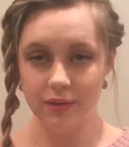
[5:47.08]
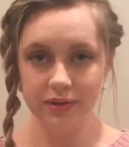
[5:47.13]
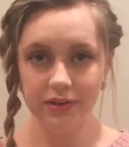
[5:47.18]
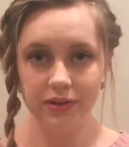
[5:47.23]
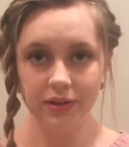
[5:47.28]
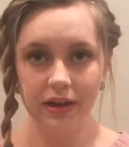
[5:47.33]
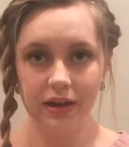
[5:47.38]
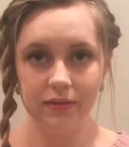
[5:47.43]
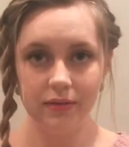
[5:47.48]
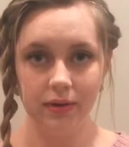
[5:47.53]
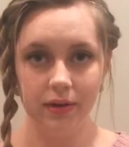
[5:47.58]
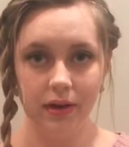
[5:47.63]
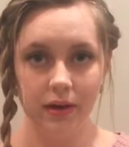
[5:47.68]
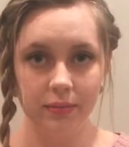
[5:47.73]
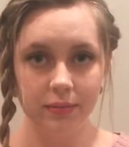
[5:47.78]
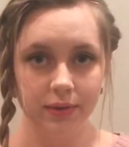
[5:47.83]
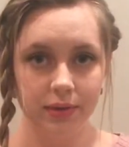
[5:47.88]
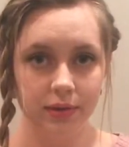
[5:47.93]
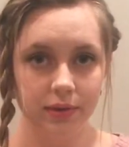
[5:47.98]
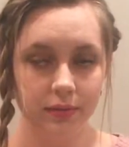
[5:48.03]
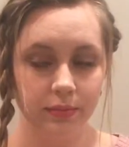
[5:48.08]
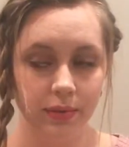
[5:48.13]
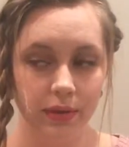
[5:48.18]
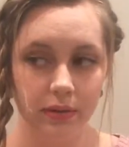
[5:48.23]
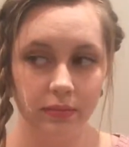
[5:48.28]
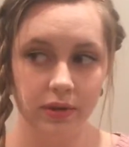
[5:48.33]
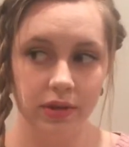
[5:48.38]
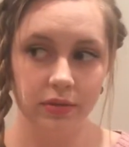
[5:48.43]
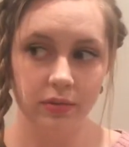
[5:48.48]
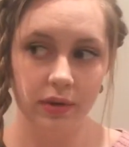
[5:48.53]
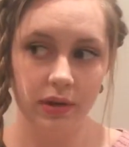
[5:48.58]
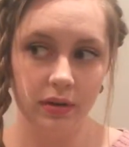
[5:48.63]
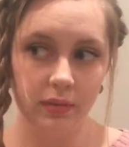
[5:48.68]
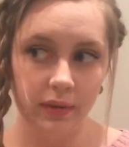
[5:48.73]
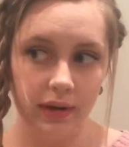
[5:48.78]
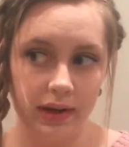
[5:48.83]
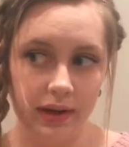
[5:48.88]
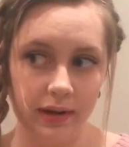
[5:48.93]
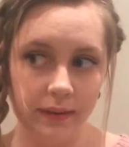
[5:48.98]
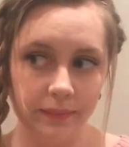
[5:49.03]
Once you have your updo pretty much where you want